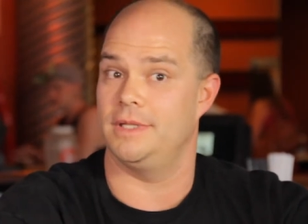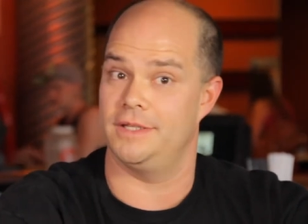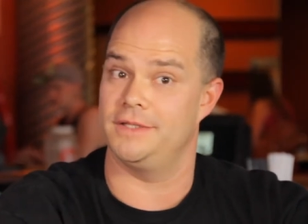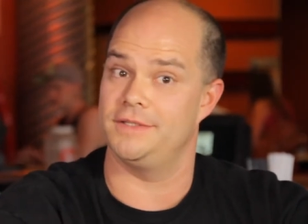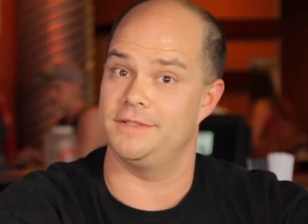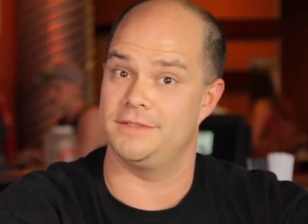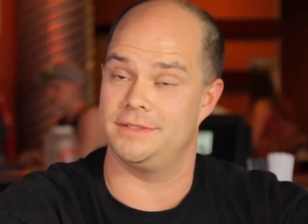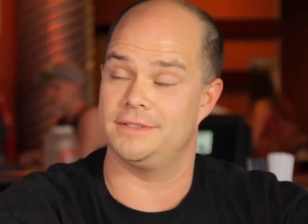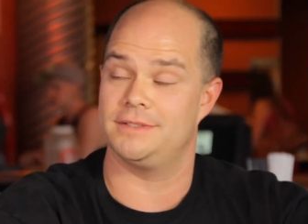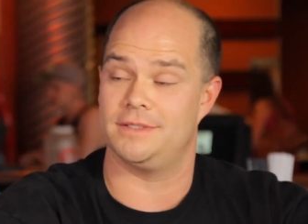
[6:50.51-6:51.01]
Is,
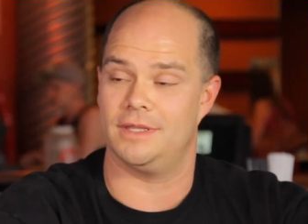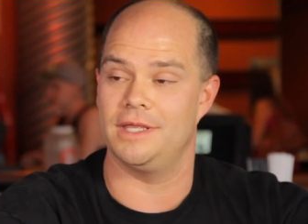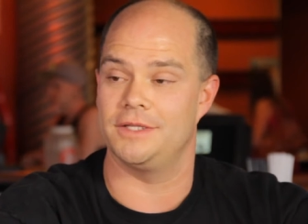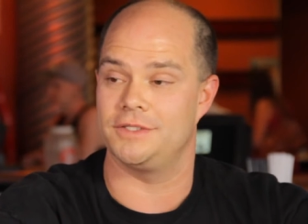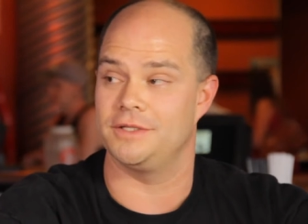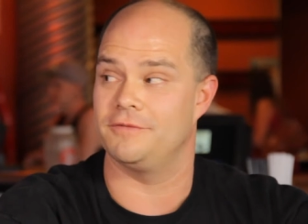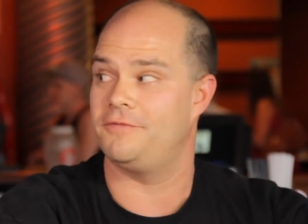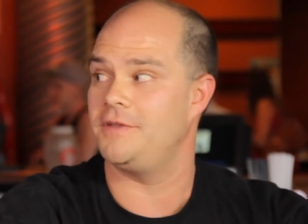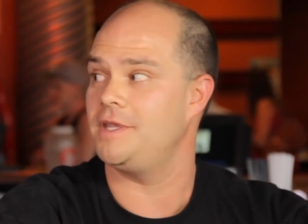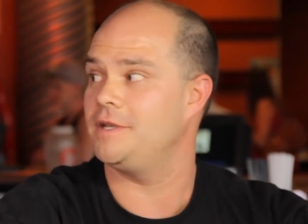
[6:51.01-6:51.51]
oh.
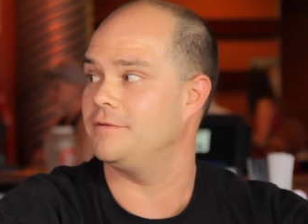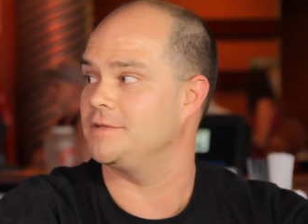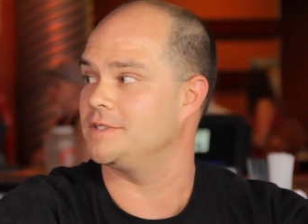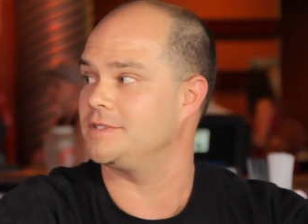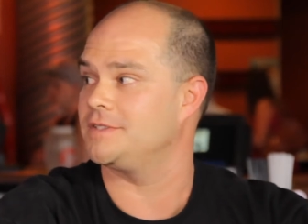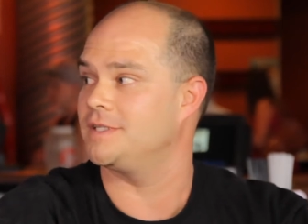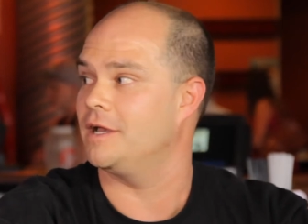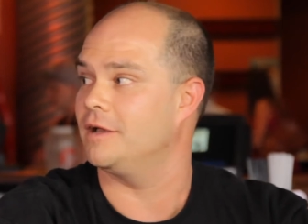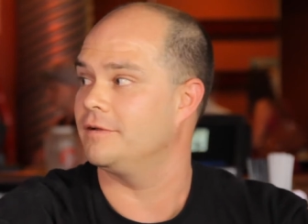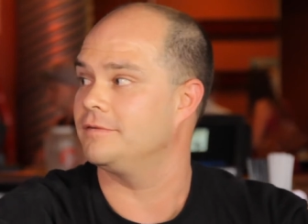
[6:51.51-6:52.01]
is a feat of
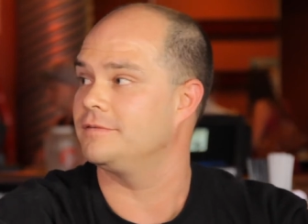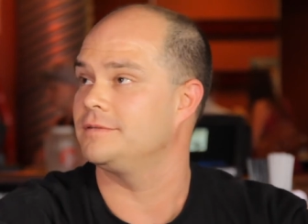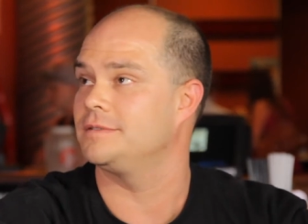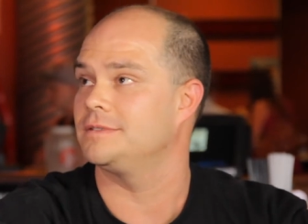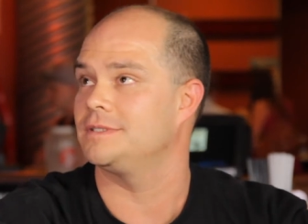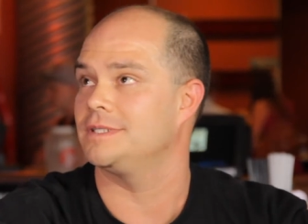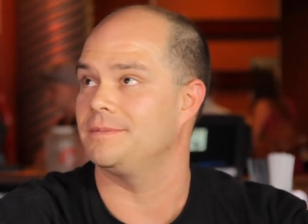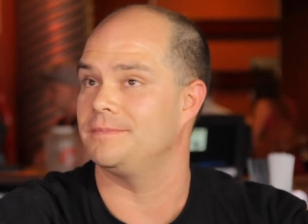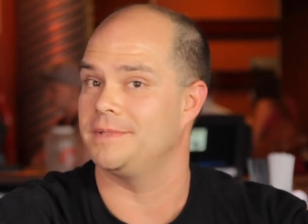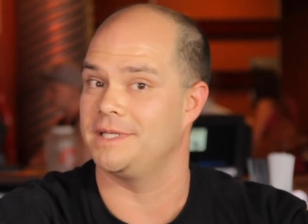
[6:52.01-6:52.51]
itself.
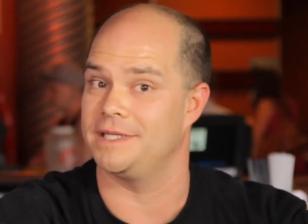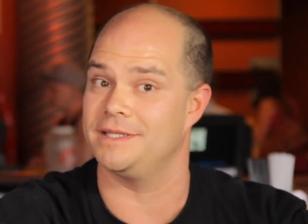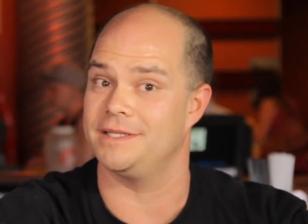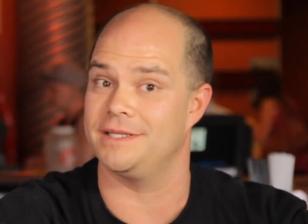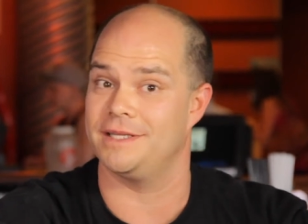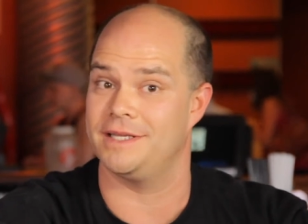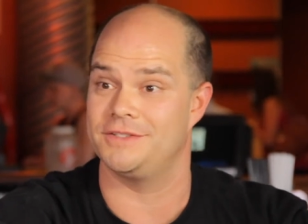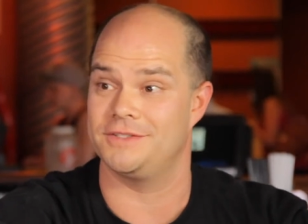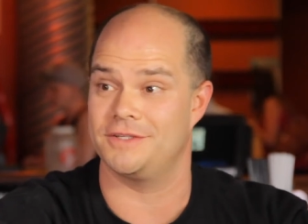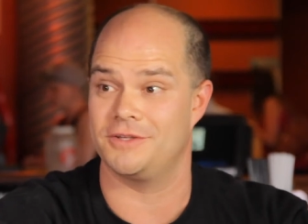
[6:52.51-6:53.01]
Even, even,
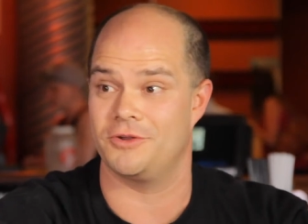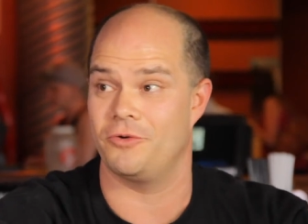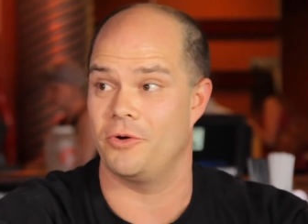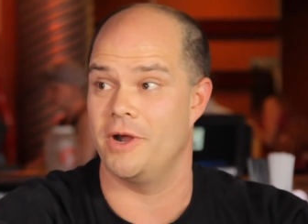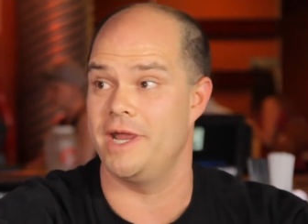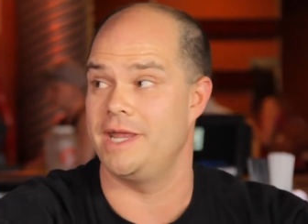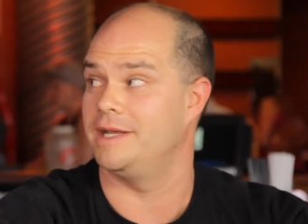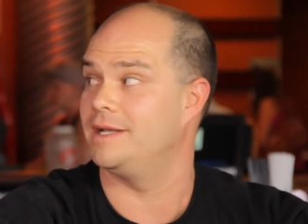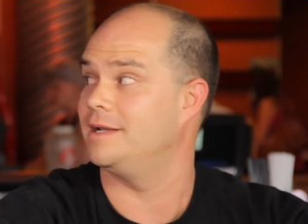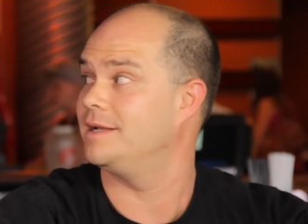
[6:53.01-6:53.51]
yeah, it's
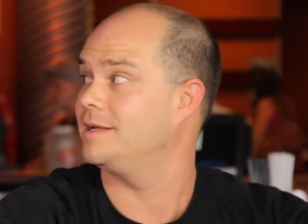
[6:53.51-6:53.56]
great.